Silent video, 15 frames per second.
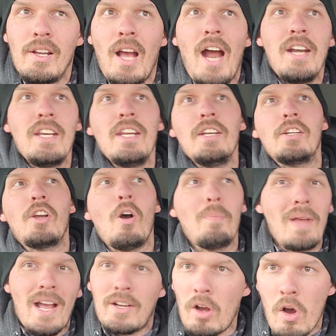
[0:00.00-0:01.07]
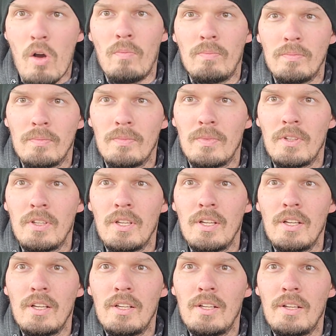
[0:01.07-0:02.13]
I need to go back home.
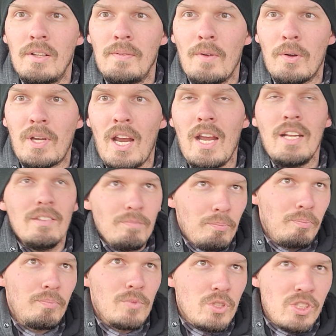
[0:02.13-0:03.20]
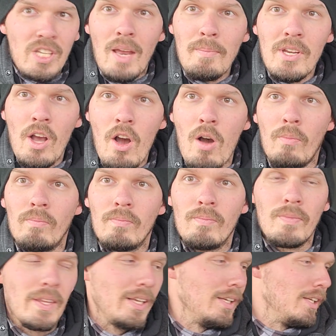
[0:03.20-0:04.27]
Okay? Send me home.
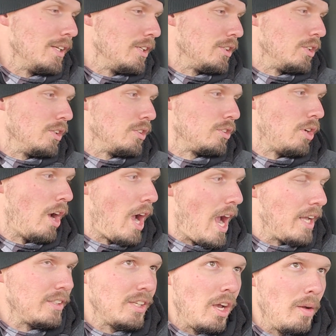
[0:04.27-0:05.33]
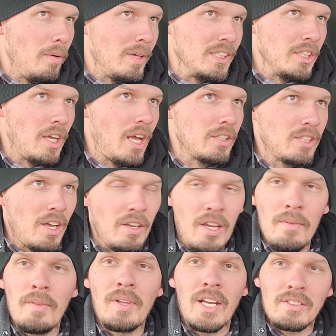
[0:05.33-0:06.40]
So I tell him,
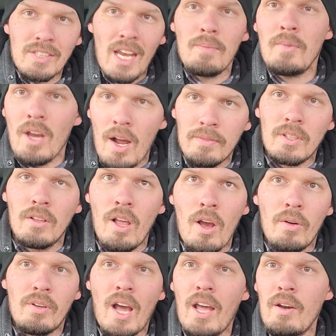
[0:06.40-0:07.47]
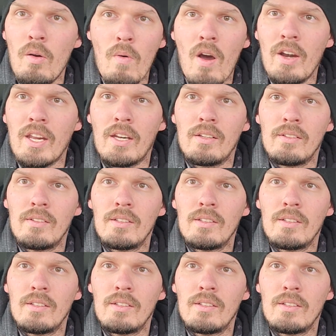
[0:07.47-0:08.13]
I'm like, take me off the load. I don't want it.